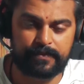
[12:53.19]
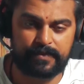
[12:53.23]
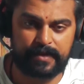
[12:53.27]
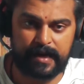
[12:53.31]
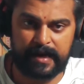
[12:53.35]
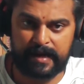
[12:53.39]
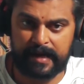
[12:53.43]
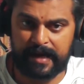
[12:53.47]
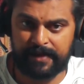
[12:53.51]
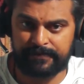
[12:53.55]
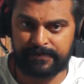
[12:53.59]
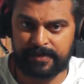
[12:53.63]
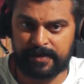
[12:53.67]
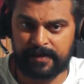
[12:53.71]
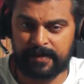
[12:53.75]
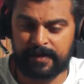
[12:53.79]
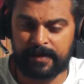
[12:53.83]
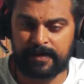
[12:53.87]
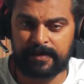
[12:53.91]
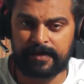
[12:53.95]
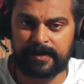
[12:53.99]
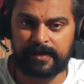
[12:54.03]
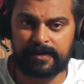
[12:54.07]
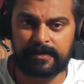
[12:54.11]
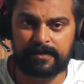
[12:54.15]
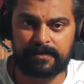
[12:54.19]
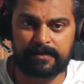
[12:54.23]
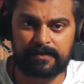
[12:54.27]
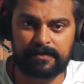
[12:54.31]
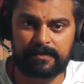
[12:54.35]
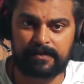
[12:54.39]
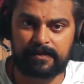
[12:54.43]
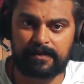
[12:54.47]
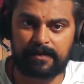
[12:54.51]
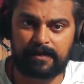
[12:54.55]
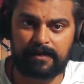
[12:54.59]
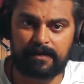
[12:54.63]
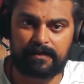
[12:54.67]
And have they heard it?
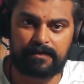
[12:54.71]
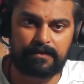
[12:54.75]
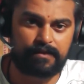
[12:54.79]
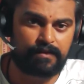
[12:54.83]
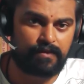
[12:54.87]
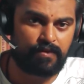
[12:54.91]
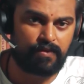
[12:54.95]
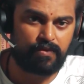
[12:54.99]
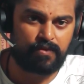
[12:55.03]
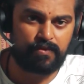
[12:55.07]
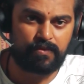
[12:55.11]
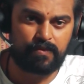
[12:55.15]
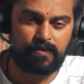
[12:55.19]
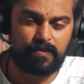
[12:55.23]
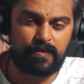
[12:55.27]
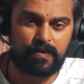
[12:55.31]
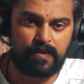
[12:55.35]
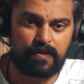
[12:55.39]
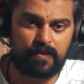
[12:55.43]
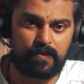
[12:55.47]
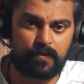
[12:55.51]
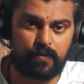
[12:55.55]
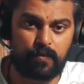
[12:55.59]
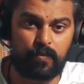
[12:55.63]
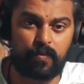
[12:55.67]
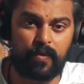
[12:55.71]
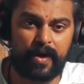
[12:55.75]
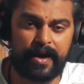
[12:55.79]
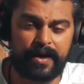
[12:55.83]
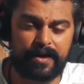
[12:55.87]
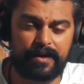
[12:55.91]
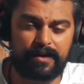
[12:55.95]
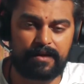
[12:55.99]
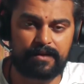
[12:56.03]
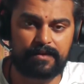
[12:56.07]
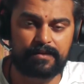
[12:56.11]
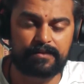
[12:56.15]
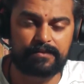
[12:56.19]
No.
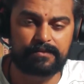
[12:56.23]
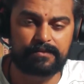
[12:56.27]
Why?